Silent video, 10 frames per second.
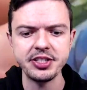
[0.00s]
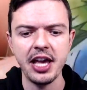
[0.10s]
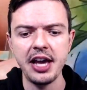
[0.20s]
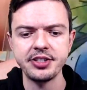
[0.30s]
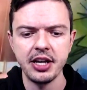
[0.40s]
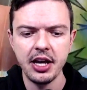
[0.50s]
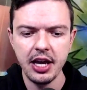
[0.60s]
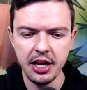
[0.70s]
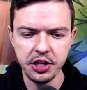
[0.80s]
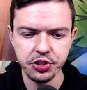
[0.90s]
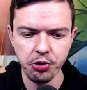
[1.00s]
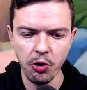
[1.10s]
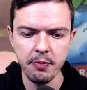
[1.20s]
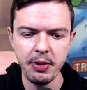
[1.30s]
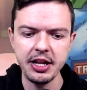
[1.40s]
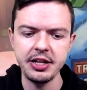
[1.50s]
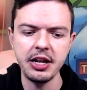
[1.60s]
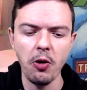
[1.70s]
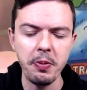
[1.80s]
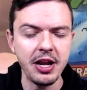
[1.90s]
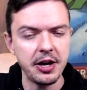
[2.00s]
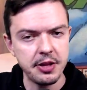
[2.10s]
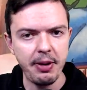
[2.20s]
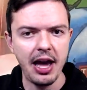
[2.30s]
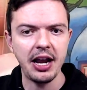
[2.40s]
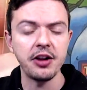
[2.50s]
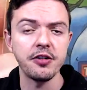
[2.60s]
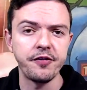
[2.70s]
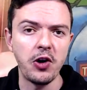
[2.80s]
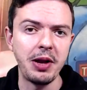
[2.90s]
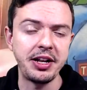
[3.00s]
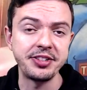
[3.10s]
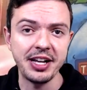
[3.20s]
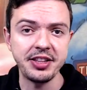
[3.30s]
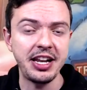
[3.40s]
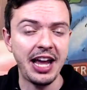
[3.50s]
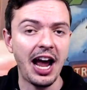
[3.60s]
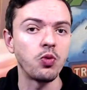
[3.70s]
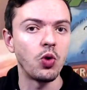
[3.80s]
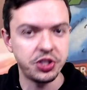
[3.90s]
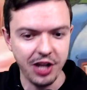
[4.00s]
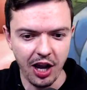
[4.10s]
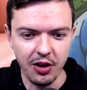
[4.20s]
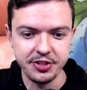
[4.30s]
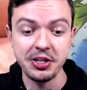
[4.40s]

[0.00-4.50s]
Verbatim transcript: case, it is short, but he did open the other pack and confirm that the set that he got was shadowless. So